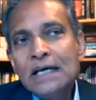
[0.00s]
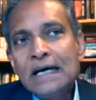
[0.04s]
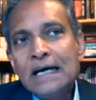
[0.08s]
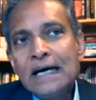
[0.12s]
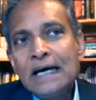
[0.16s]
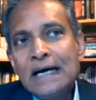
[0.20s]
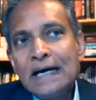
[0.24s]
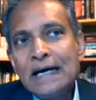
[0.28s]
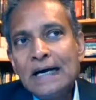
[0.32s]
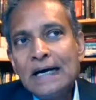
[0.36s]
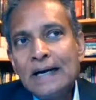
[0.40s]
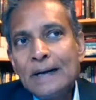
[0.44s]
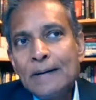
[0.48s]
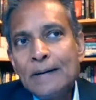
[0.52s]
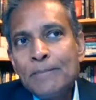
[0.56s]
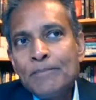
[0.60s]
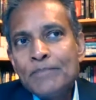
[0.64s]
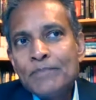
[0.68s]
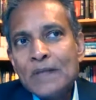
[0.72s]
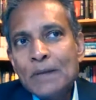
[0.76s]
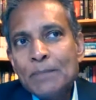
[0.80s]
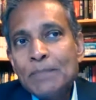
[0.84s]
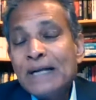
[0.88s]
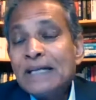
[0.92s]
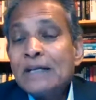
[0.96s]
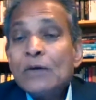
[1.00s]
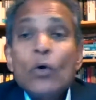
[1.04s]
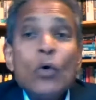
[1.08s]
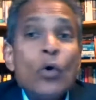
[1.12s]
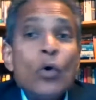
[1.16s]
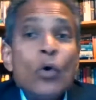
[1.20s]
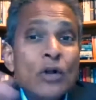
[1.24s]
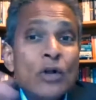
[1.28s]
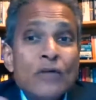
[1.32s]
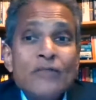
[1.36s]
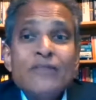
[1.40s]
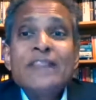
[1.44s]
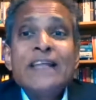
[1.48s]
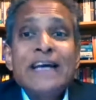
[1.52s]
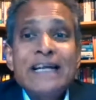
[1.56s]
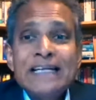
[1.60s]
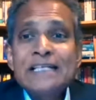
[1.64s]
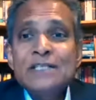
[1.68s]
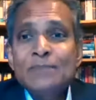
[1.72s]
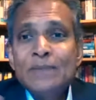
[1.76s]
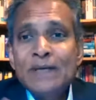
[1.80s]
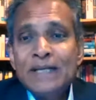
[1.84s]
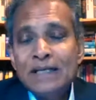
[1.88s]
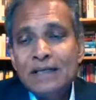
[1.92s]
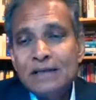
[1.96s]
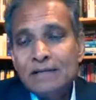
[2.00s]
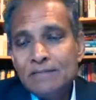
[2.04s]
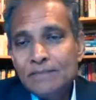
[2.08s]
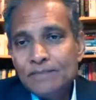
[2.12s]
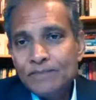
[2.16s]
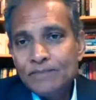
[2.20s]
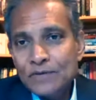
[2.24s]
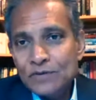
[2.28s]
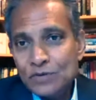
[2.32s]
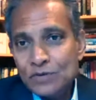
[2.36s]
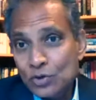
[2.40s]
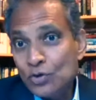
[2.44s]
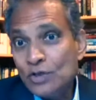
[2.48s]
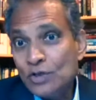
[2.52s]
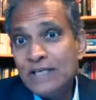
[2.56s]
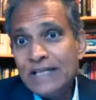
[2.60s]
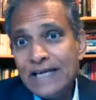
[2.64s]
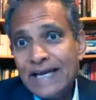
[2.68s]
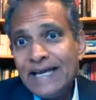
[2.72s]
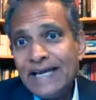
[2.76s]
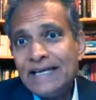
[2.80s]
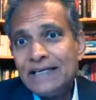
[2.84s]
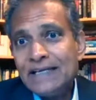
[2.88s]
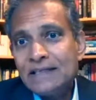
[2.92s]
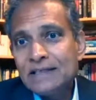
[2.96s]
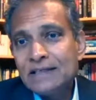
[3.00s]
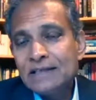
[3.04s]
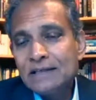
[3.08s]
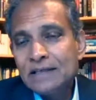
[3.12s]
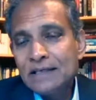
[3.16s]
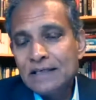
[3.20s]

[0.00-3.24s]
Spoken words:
But all of that has been to date